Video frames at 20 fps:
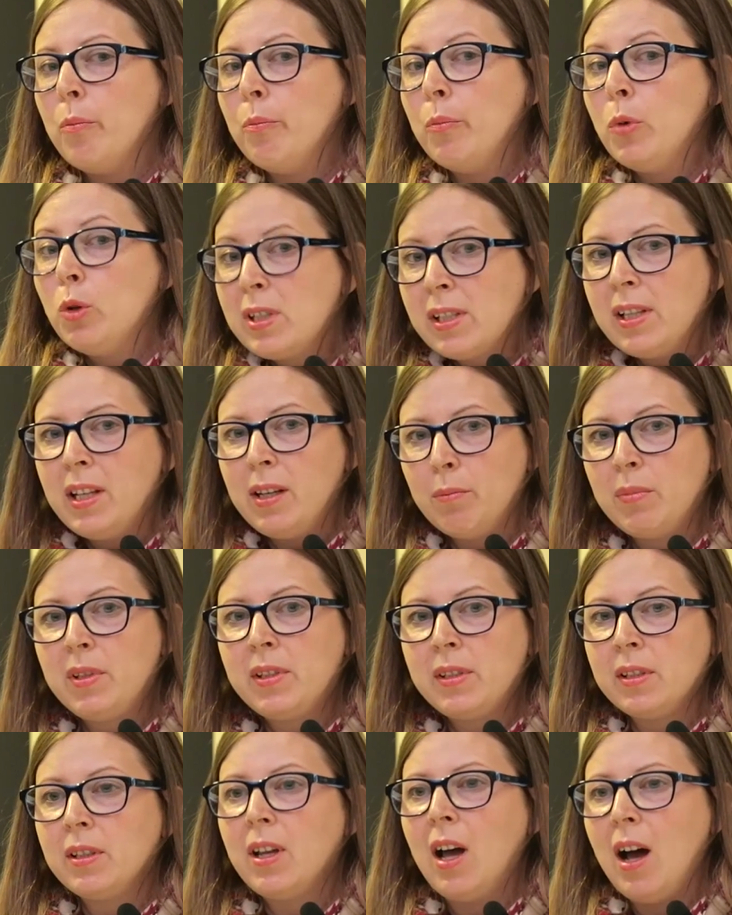
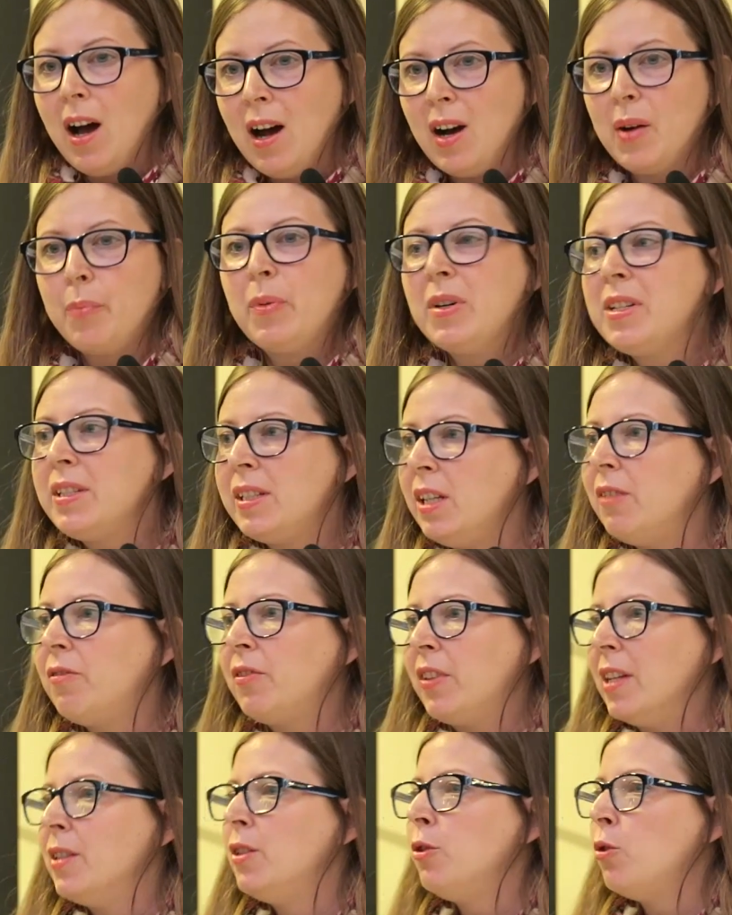Muslims are
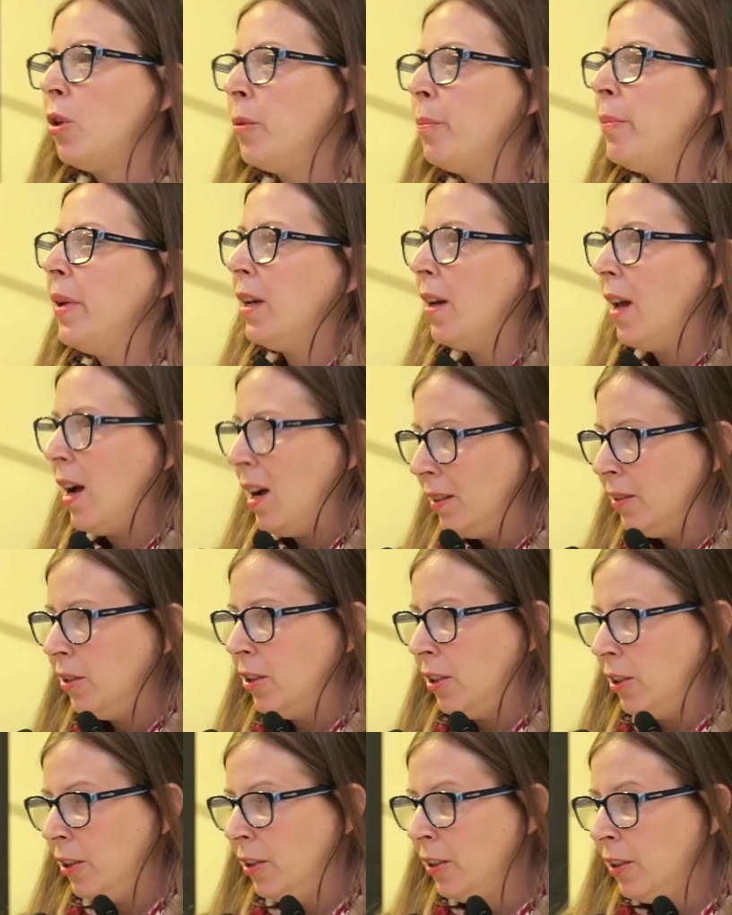perceived as European
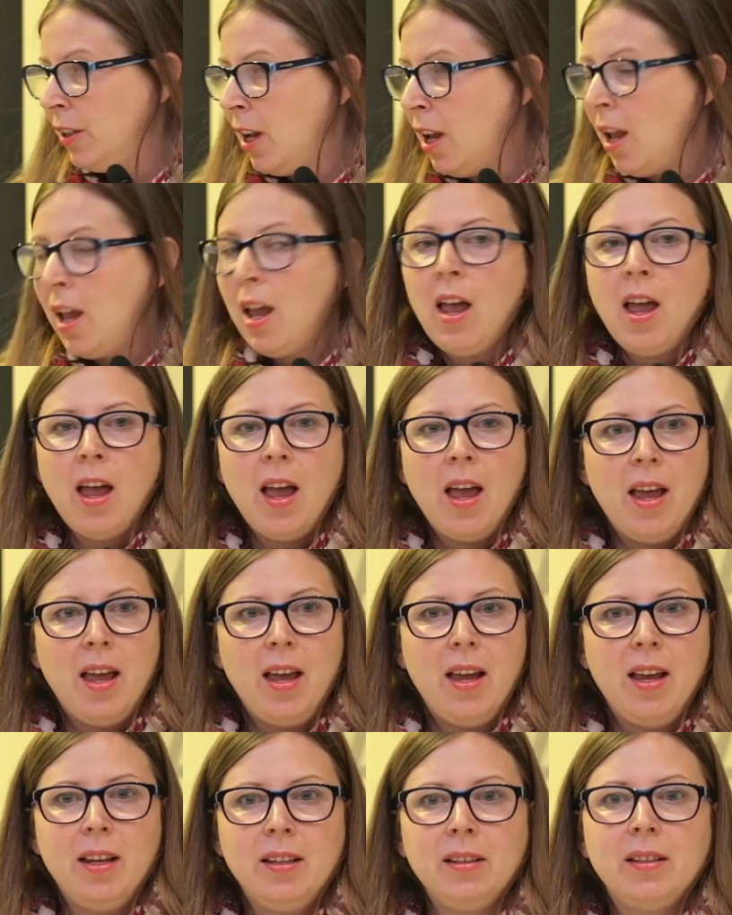other.
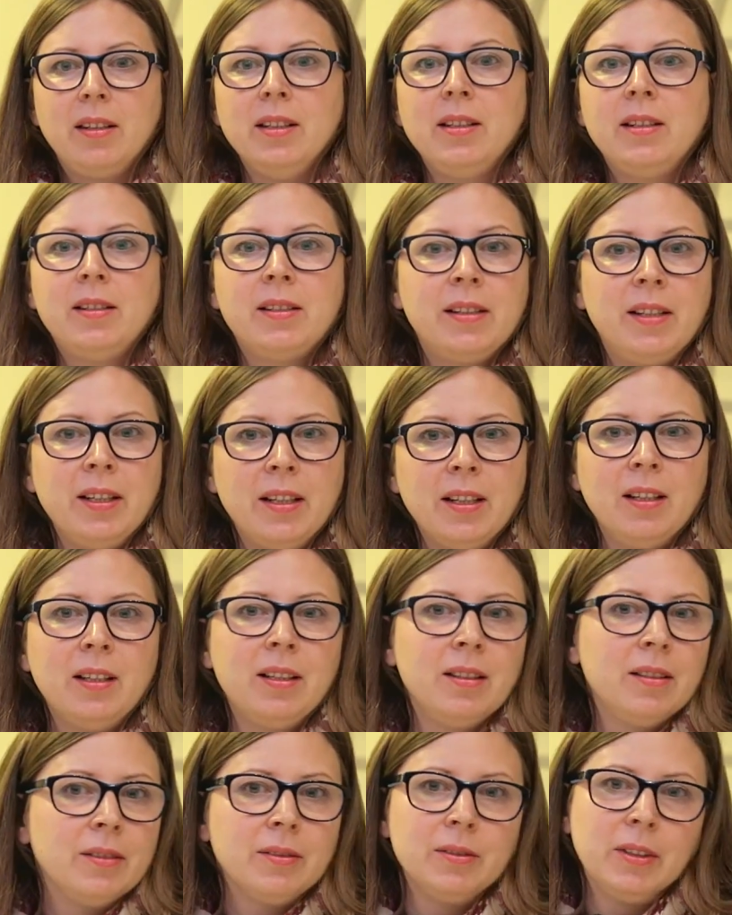And it's
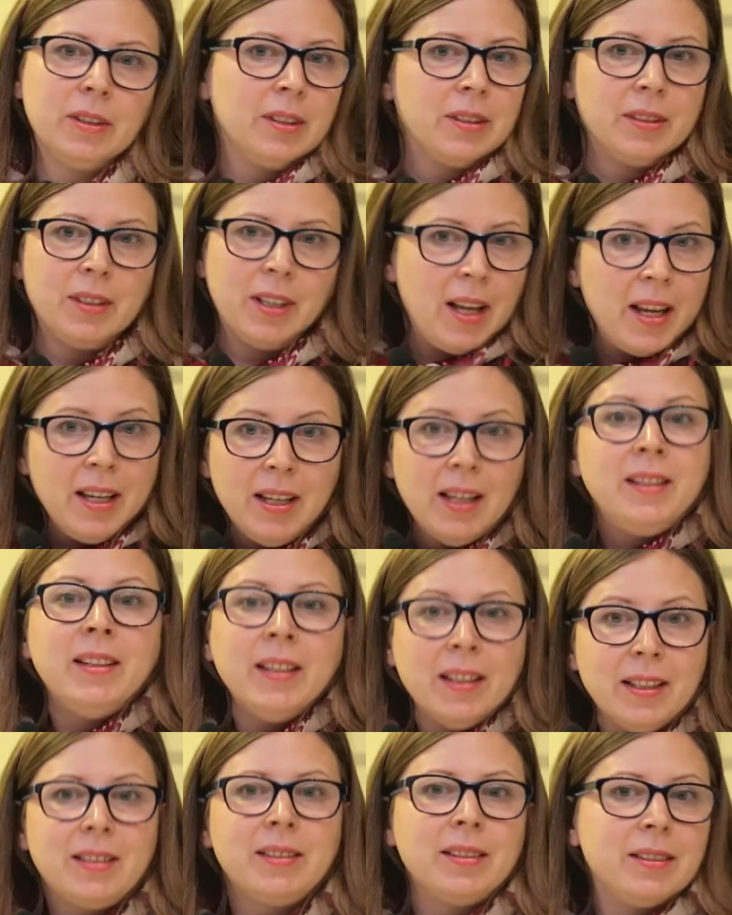still,
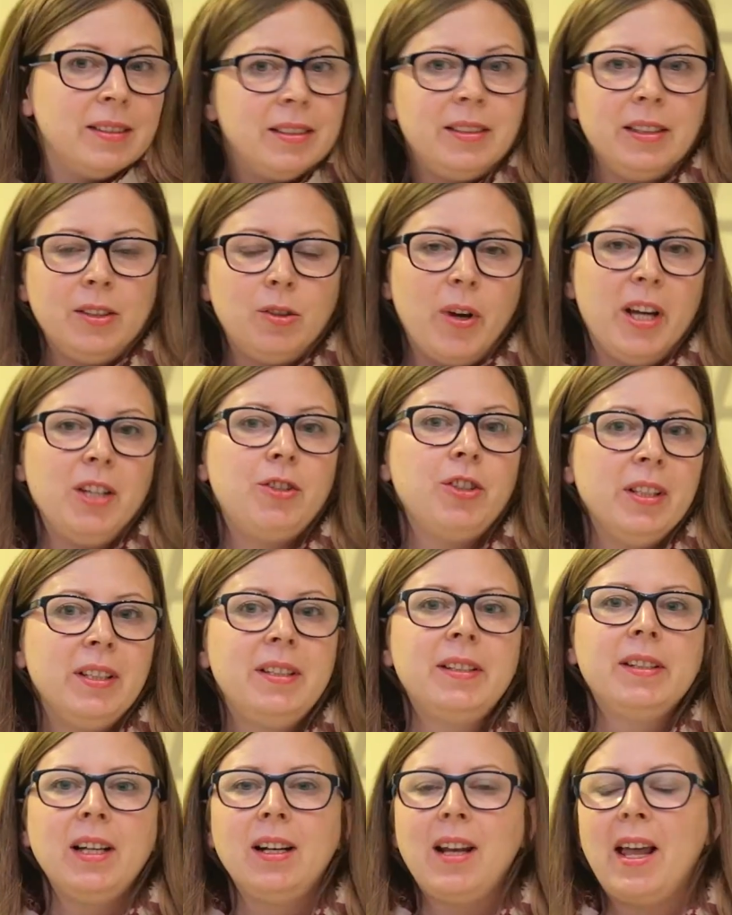it is, the situation
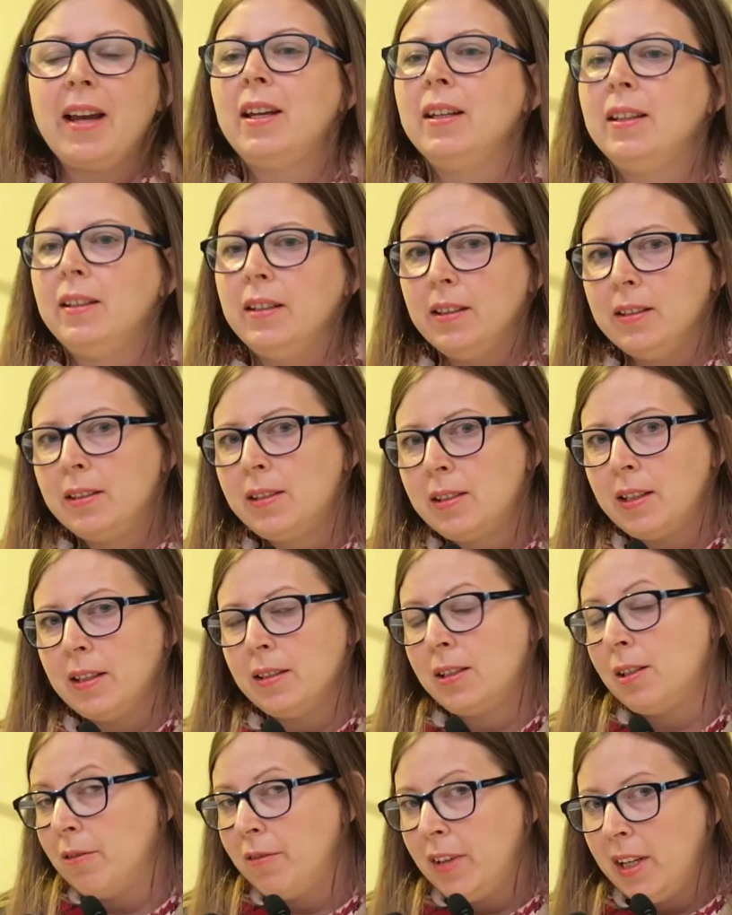is still like it is.
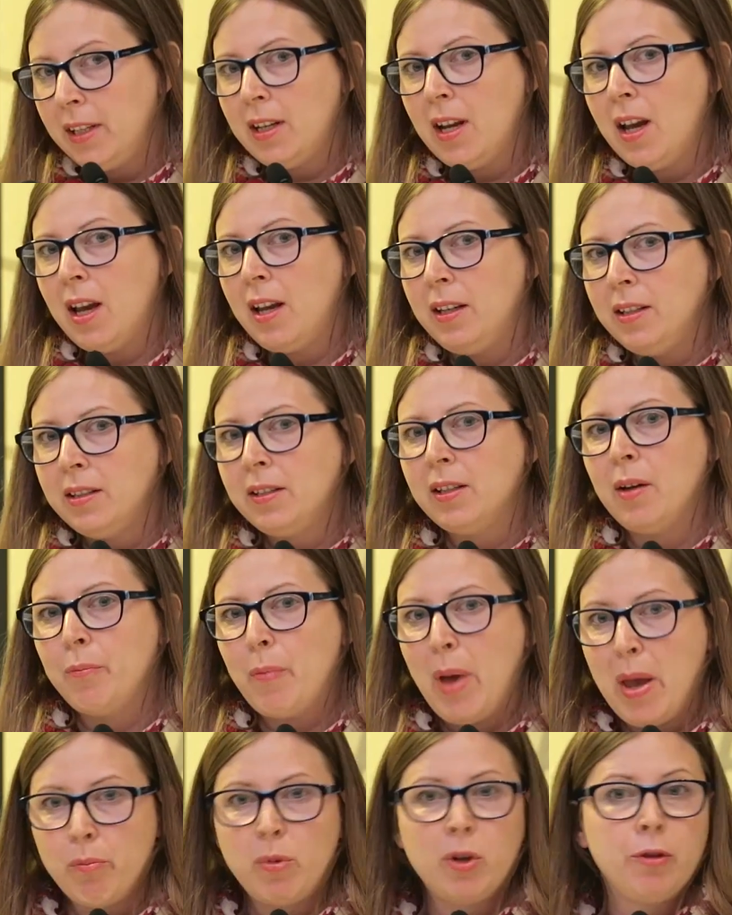Slovenia is a
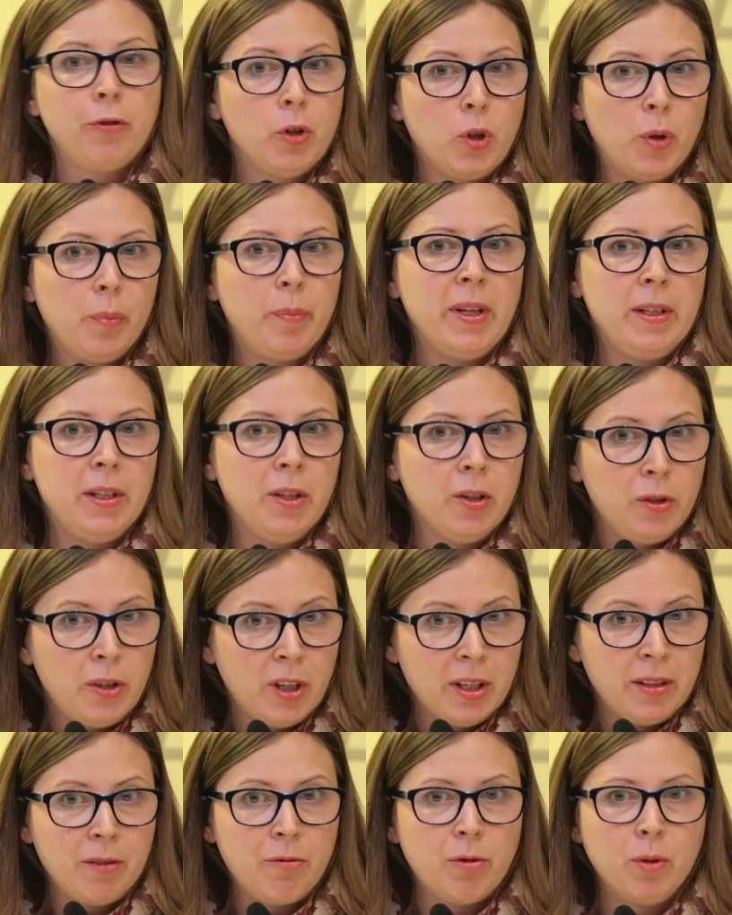member of European
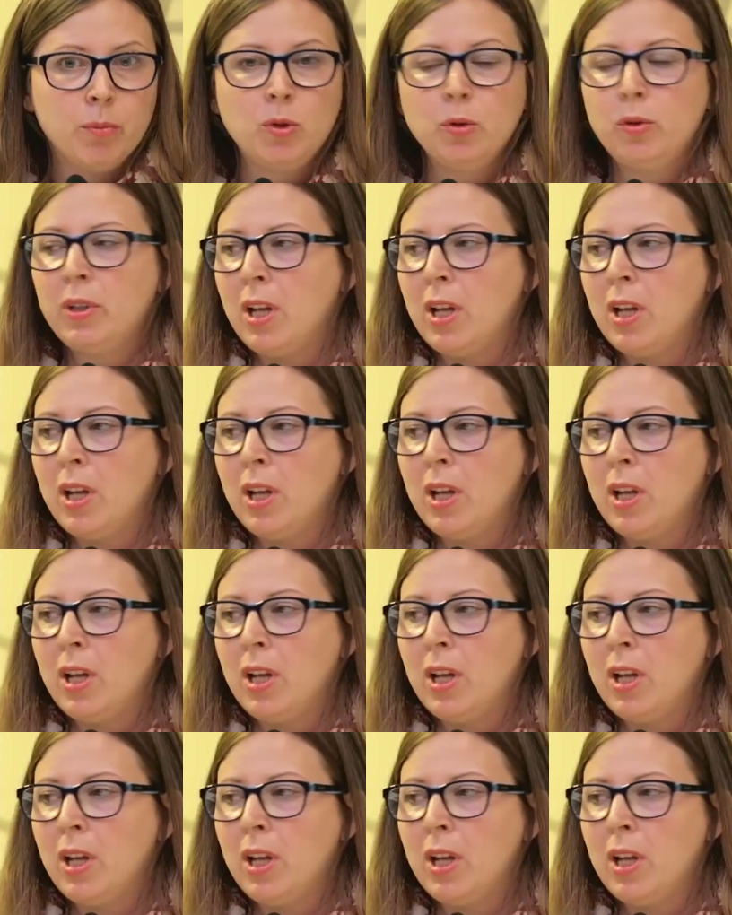Union from